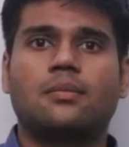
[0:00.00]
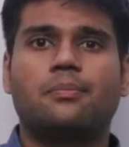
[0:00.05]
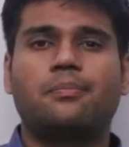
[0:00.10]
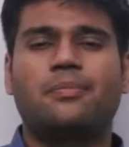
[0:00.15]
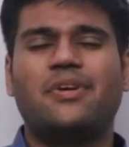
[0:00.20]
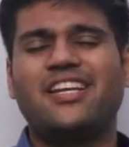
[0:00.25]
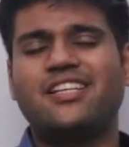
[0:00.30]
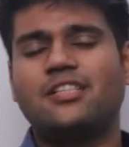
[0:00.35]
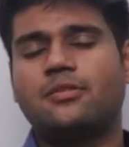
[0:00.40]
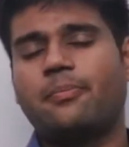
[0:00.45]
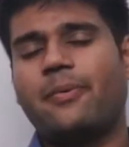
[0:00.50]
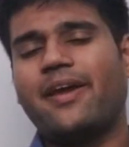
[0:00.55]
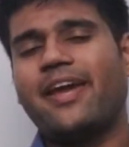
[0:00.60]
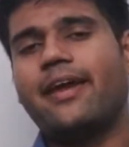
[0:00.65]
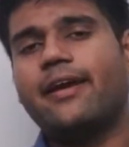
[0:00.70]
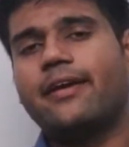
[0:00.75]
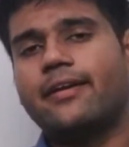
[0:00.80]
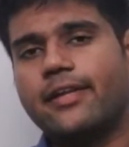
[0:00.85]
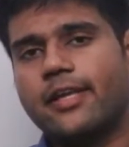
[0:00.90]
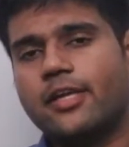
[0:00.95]
Please
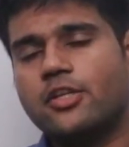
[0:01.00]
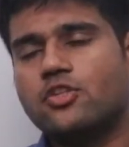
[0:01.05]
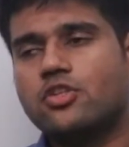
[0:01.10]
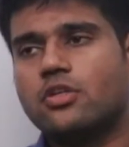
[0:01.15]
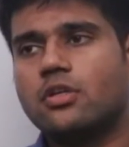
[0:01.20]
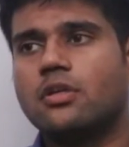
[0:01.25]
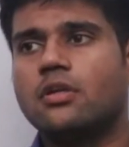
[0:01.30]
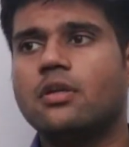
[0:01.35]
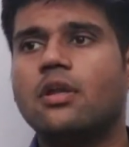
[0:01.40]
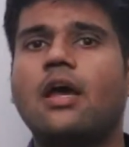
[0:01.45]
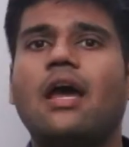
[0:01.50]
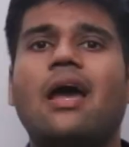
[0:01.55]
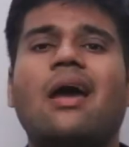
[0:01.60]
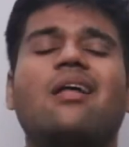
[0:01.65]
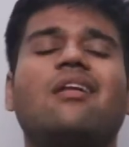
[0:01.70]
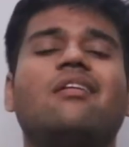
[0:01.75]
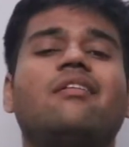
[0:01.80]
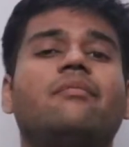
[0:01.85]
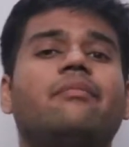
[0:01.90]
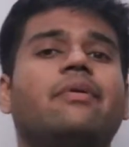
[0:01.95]
pay attention. I
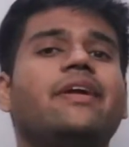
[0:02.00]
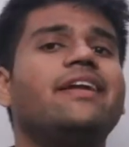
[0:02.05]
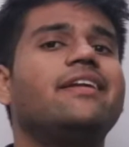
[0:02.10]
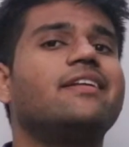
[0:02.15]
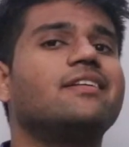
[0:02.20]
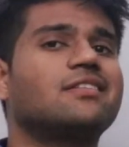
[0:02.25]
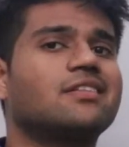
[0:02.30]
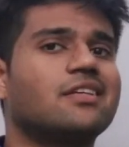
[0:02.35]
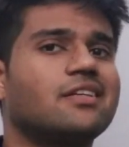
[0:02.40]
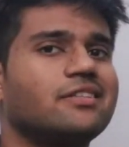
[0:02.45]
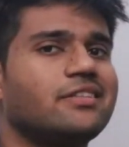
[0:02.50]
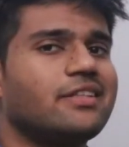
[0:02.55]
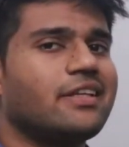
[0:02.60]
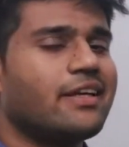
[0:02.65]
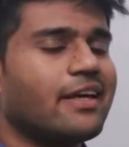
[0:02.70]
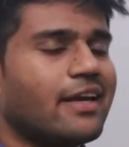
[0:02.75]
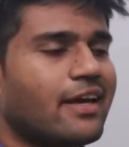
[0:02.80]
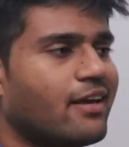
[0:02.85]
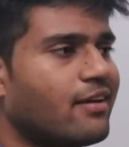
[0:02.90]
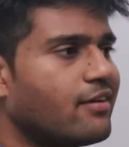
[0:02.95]
will be
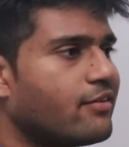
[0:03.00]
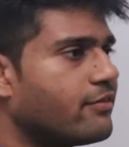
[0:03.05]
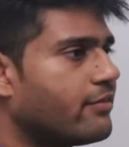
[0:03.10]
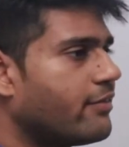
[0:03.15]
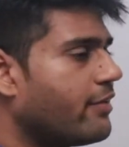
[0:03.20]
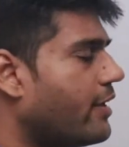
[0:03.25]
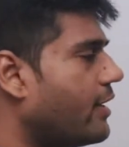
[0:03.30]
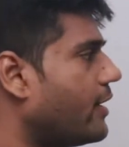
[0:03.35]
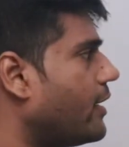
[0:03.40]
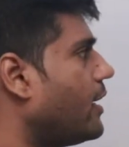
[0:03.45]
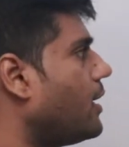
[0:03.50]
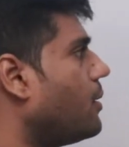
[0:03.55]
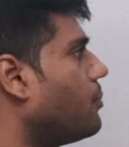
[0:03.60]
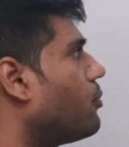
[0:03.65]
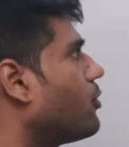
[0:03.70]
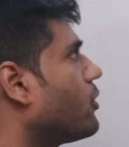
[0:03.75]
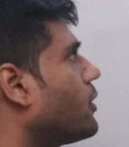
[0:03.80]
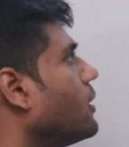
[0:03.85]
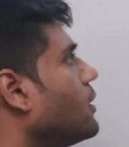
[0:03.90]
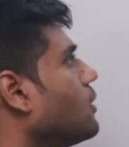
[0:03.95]
discussing a very
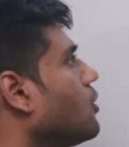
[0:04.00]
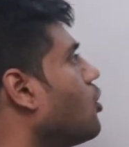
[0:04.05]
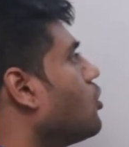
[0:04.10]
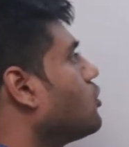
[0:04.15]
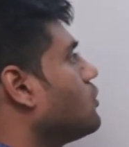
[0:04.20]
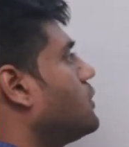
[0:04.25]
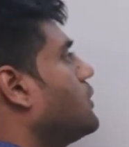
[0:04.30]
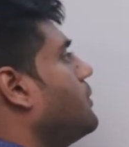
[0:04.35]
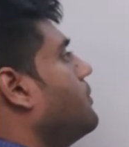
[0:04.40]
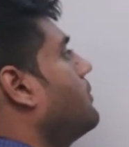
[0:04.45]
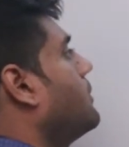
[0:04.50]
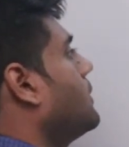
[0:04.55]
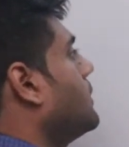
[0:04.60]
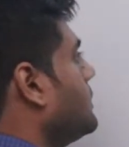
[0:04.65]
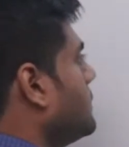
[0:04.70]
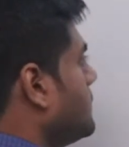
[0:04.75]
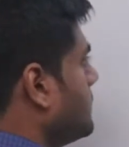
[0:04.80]
important concept.